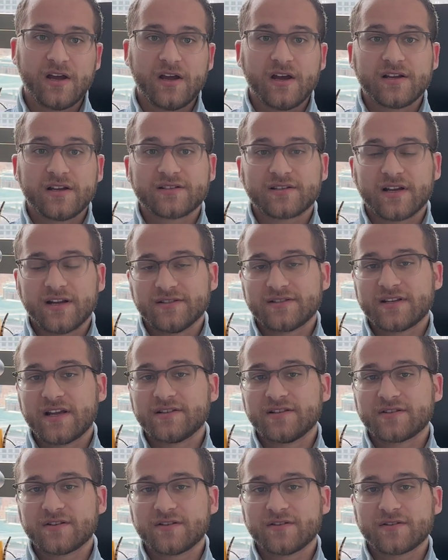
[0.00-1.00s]
Sun
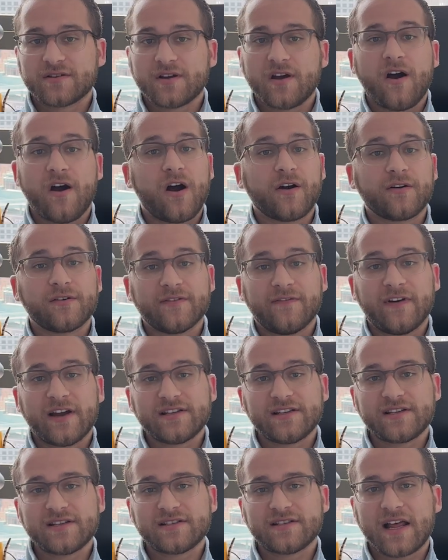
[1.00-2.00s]
sensors are
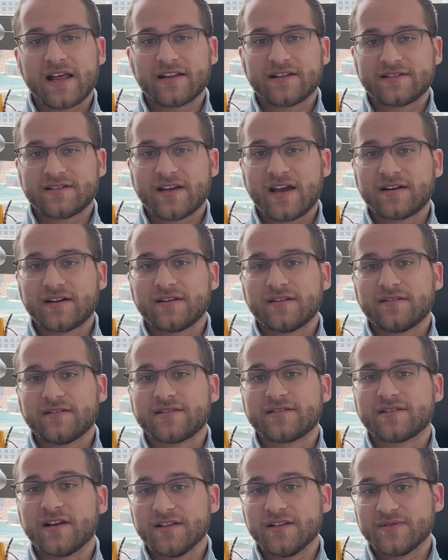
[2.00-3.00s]
devices that detect the
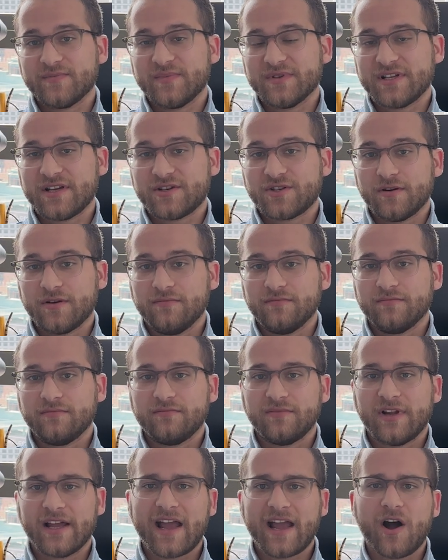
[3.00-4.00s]
sun's position,
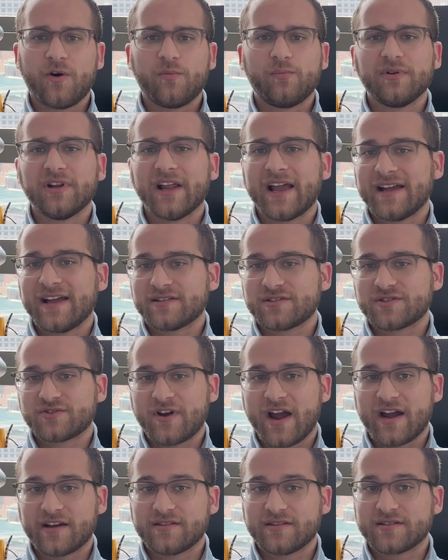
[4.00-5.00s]
like how plants
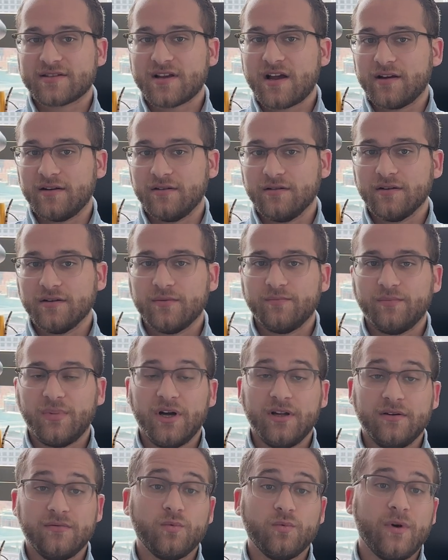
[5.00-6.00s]
track the sun,
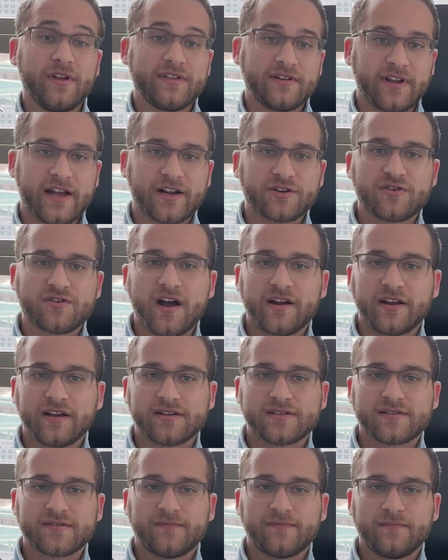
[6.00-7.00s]
but with
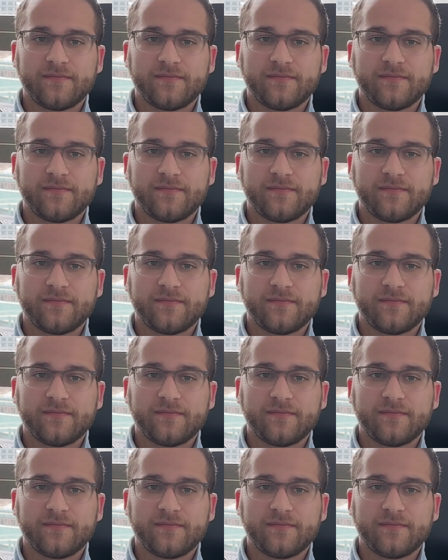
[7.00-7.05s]
electronics.